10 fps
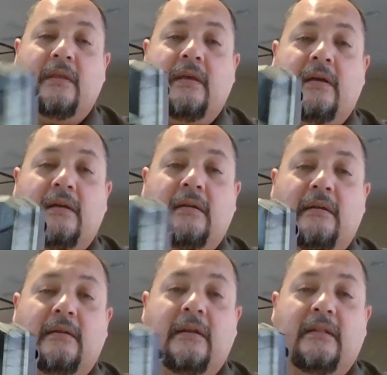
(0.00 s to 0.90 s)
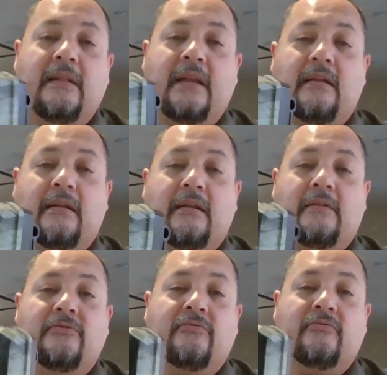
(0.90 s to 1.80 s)
And that
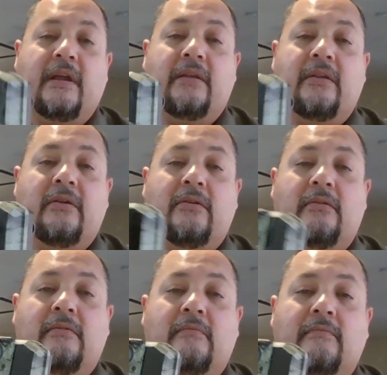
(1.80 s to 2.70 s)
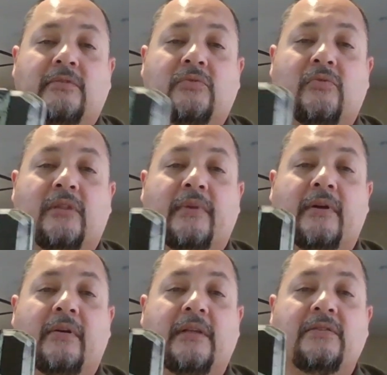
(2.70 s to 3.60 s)
is right here. It's one of the
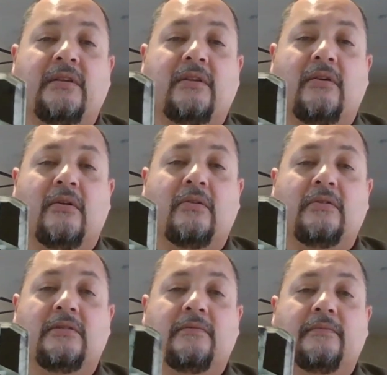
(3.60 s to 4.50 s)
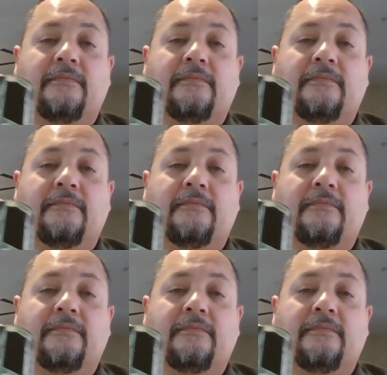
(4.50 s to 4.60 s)
bigger SD cards,